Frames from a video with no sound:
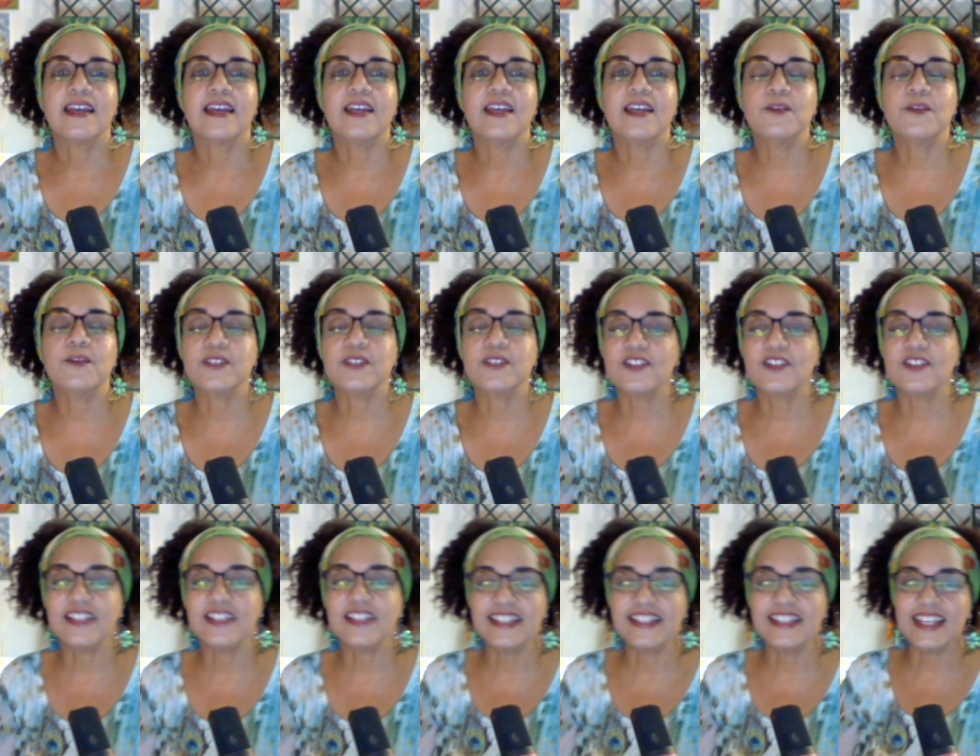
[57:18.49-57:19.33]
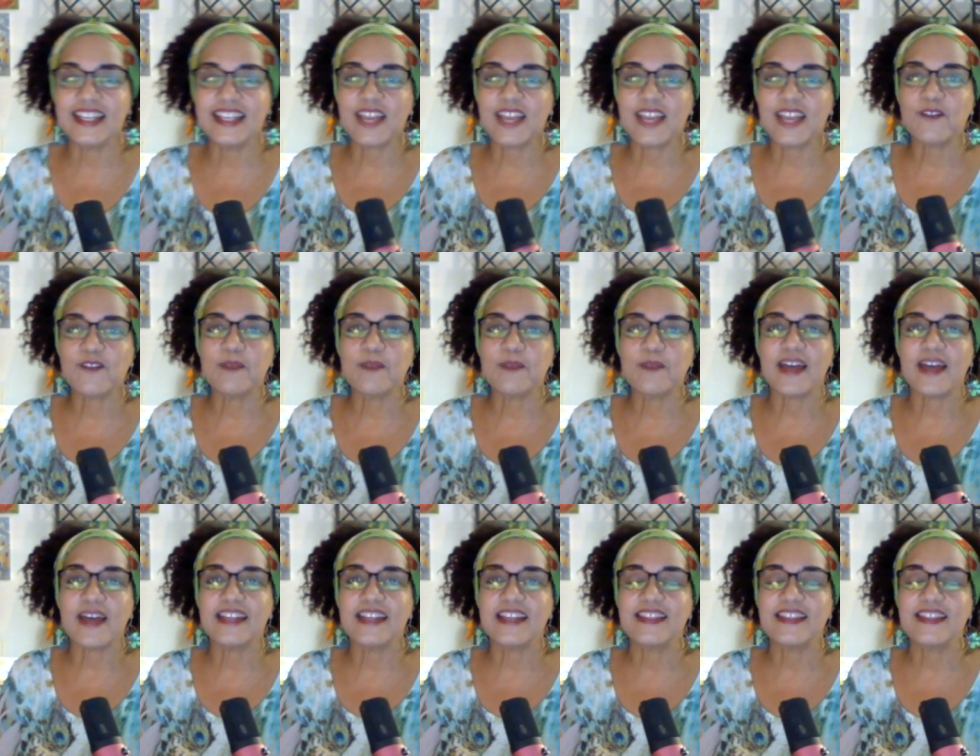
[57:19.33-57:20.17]
It was good seeing
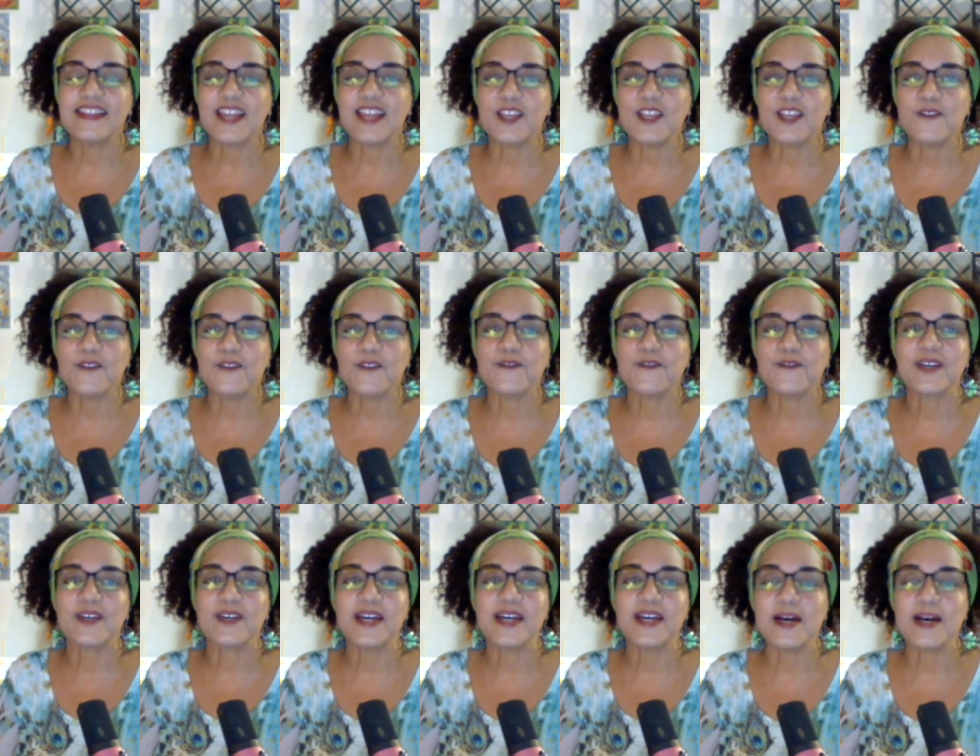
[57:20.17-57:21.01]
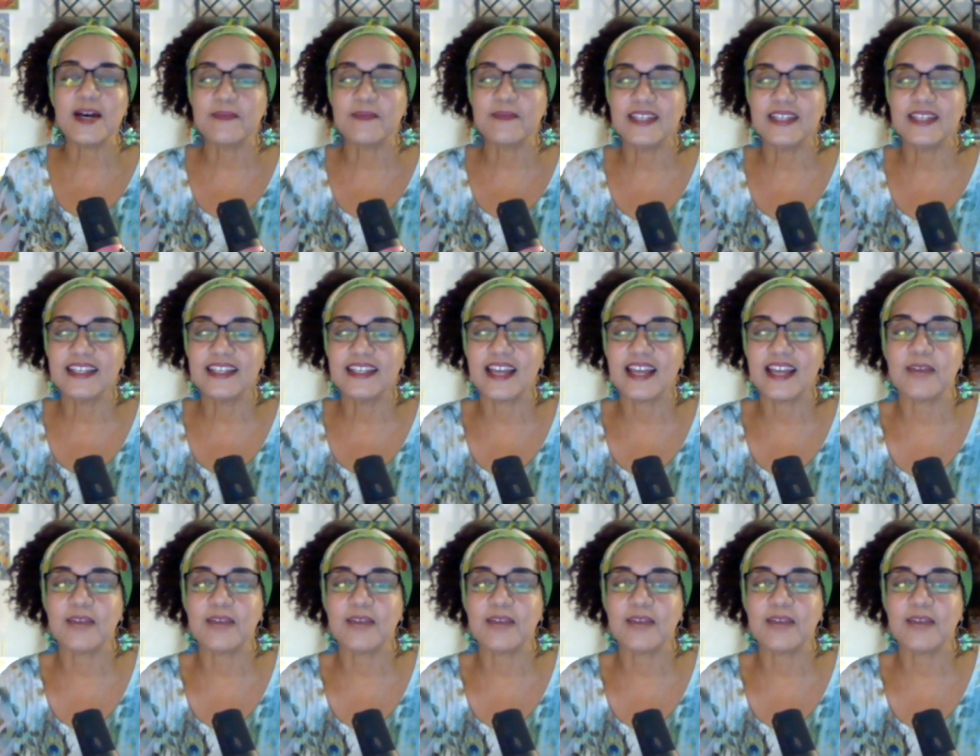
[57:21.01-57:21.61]
everybody. Thank you for coming.